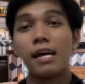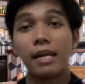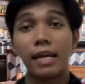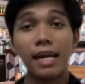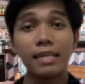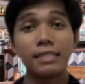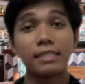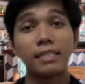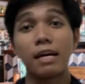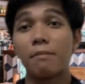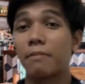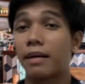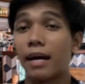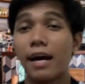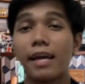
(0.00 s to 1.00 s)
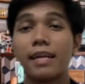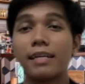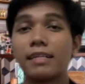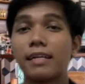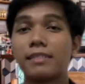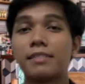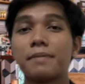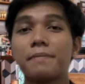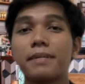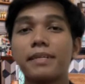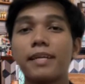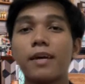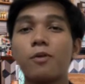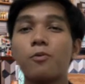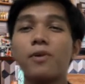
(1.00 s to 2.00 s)
There is some kind customer
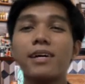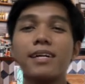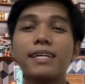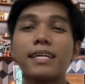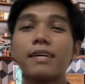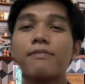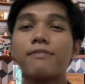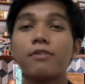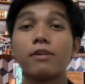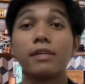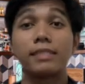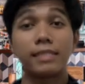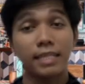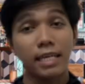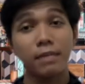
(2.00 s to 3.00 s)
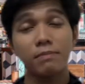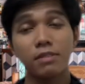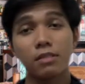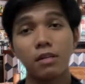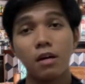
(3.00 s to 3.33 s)
that will give you a tip